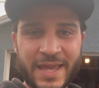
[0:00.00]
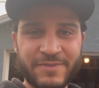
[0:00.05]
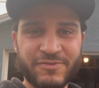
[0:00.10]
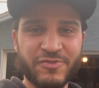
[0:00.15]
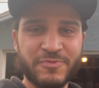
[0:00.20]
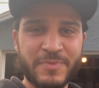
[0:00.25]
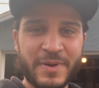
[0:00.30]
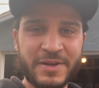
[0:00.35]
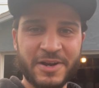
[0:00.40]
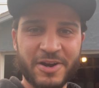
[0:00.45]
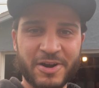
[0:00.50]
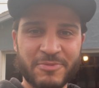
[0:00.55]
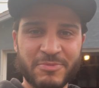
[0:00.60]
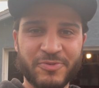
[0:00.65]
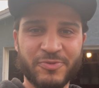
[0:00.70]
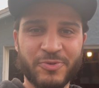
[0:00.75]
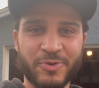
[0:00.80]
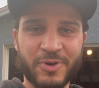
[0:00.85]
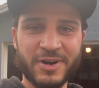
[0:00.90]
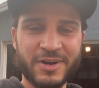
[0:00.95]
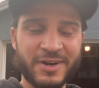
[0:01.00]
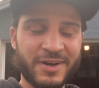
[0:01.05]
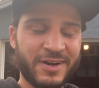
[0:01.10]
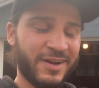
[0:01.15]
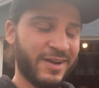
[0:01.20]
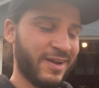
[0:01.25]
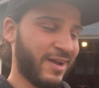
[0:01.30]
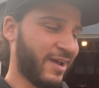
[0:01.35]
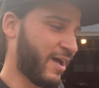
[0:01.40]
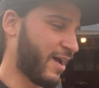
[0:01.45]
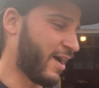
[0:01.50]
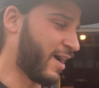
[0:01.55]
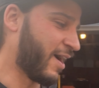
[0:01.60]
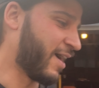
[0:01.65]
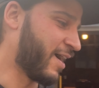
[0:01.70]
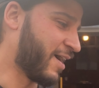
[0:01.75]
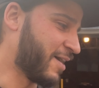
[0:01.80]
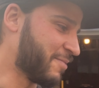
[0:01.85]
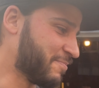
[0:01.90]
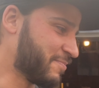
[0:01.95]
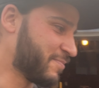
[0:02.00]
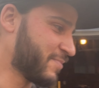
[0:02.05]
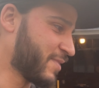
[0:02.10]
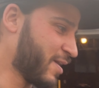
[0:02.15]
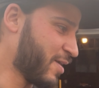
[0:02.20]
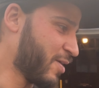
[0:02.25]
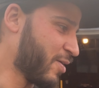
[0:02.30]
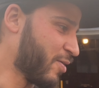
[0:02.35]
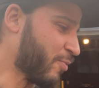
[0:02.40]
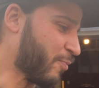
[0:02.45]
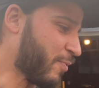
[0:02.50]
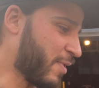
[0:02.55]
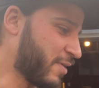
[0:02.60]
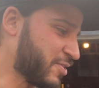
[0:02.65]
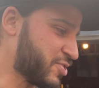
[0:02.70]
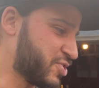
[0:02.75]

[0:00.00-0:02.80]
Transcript: if you've been here before. Wanted